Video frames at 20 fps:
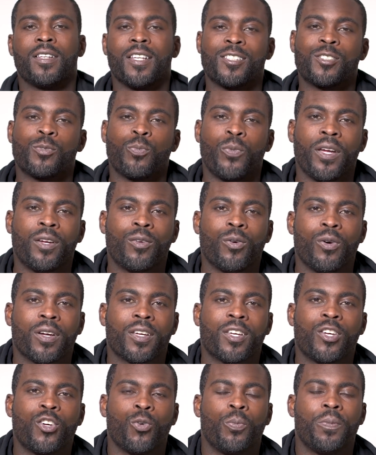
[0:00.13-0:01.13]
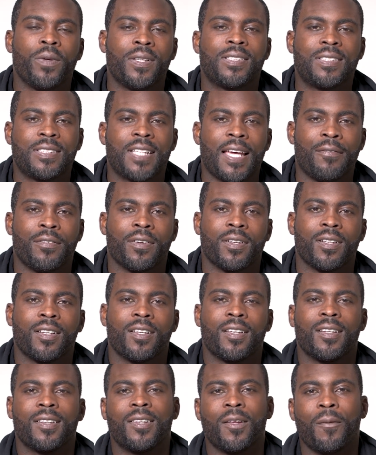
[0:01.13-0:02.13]
This week on QB7,
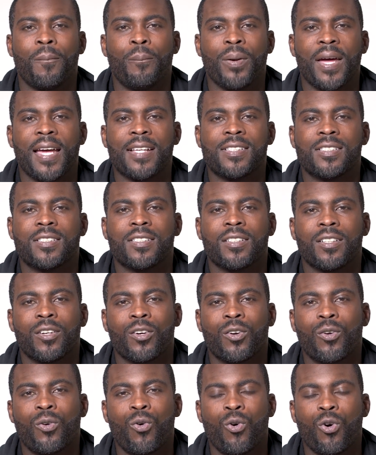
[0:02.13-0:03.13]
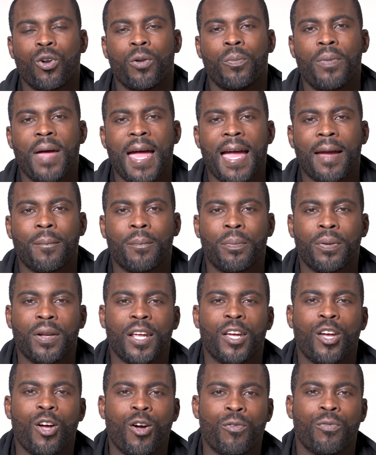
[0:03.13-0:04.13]
the best quarterback
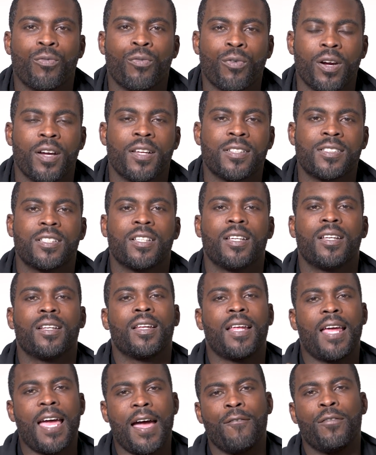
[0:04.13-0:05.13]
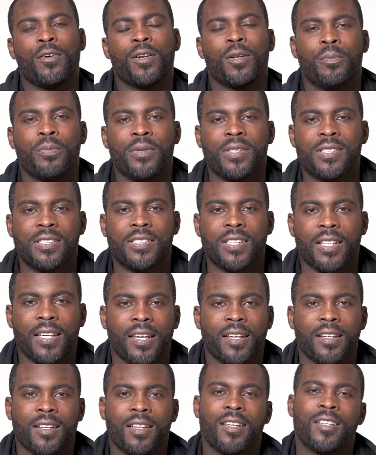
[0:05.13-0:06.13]
playoff runs ever to be
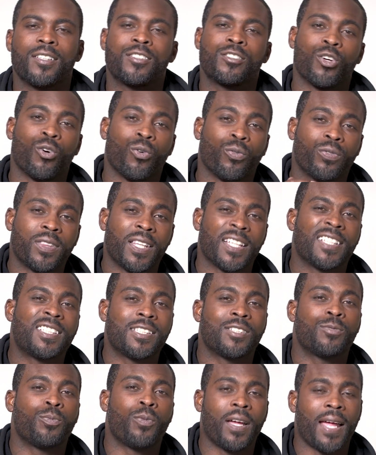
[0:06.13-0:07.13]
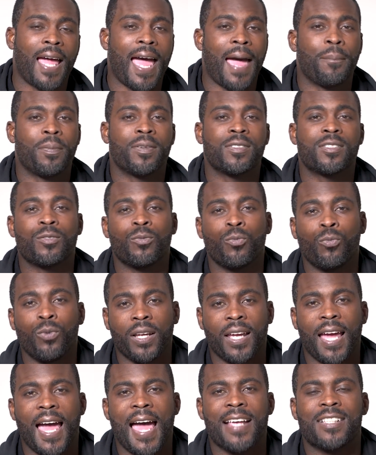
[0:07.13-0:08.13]
seen. So this is what happens
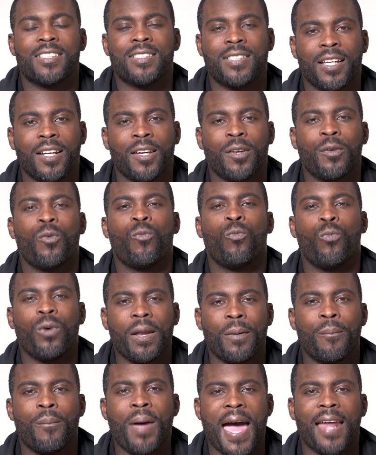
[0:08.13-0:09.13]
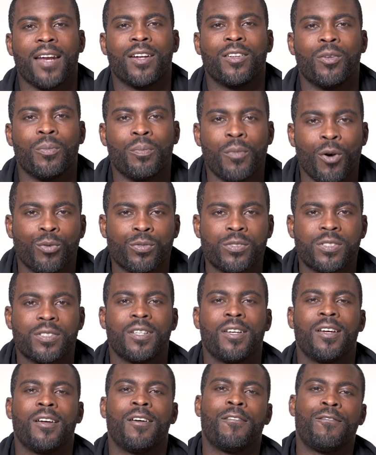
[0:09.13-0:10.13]
when guys did it when it mattered the most.
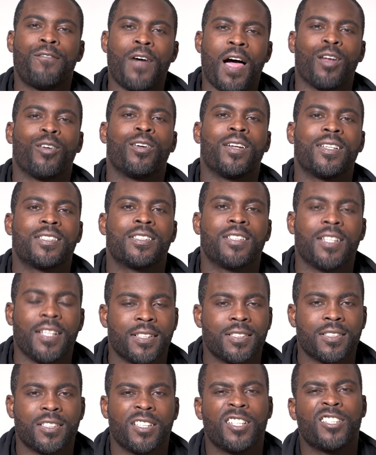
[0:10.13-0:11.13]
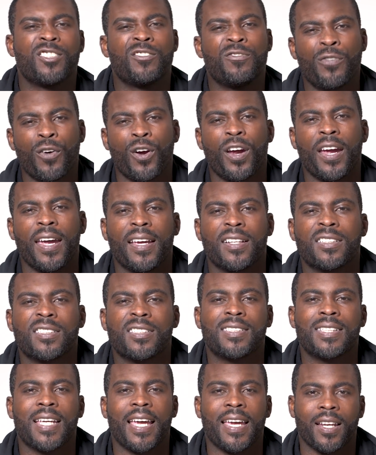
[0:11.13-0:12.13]
Follow this list. It's very
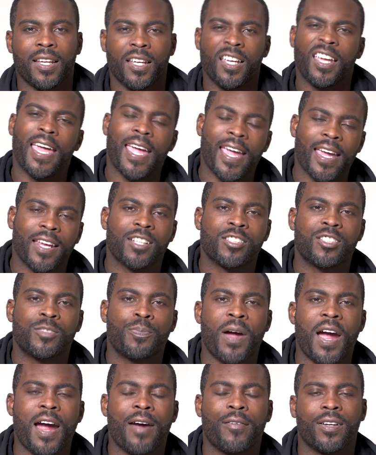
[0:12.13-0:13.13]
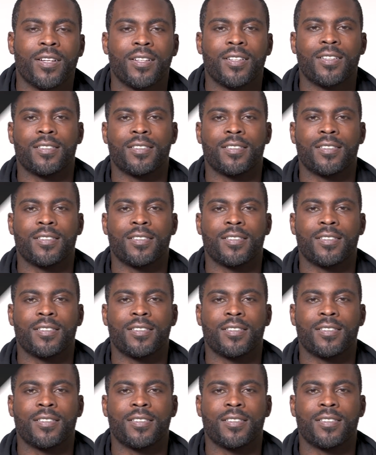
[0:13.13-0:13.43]
entertaining and inspiring.